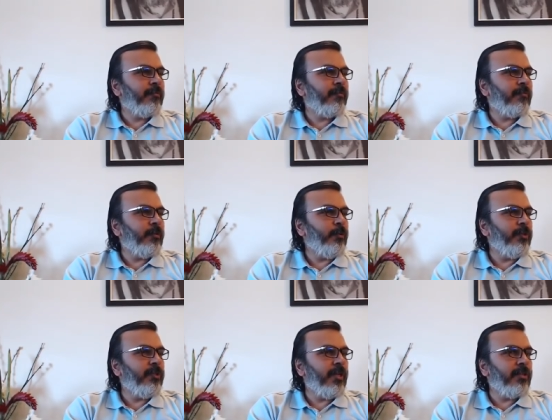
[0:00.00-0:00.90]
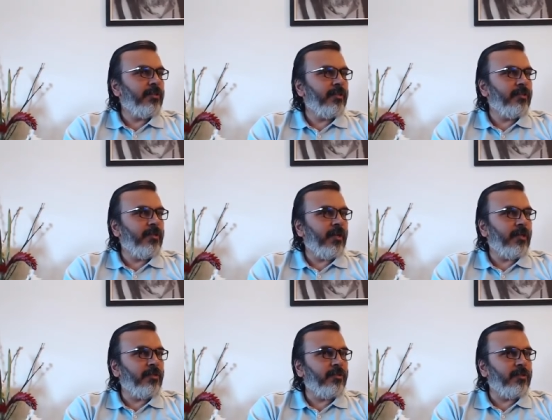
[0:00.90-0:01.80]
Who is dancing this
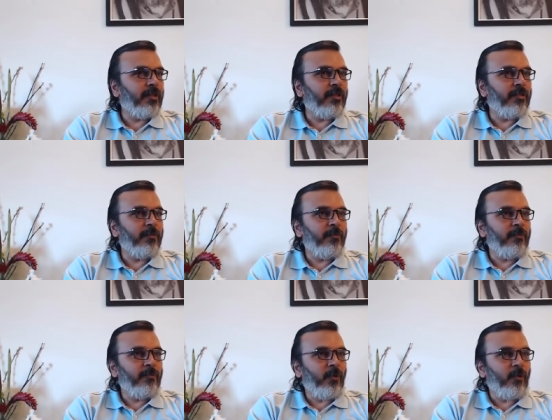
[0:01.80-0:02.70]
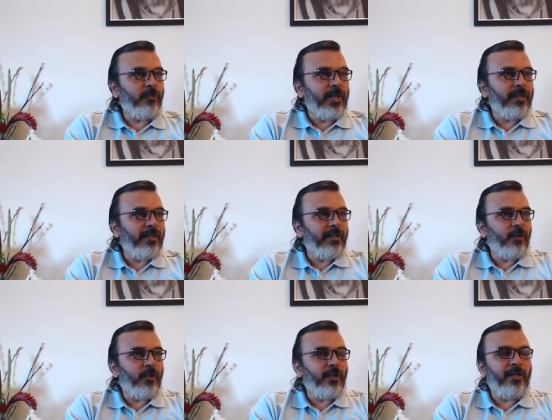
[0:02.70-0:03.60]
dance of getting and
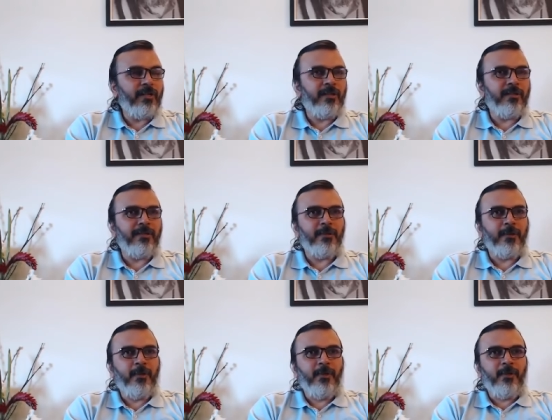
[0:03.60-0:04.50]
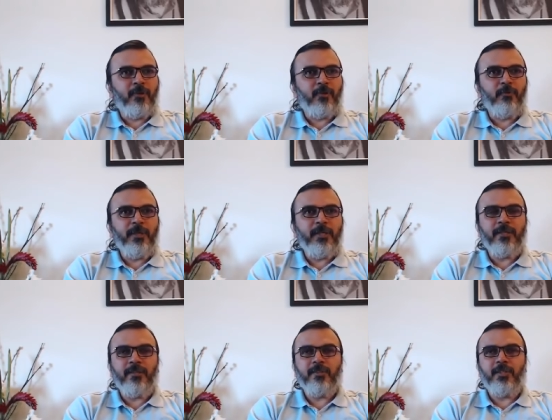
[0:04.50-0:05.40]
not getting, of being
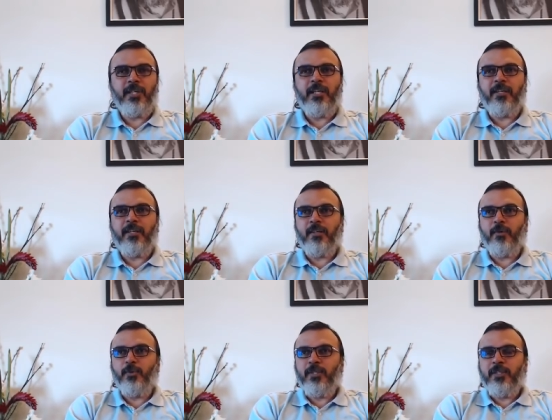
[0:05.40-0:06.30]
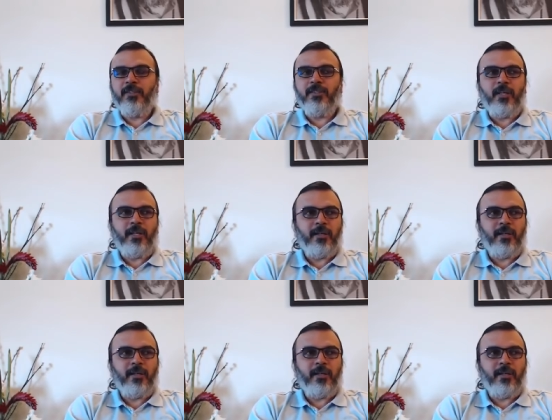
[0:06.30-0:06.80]
in a state and losing the state?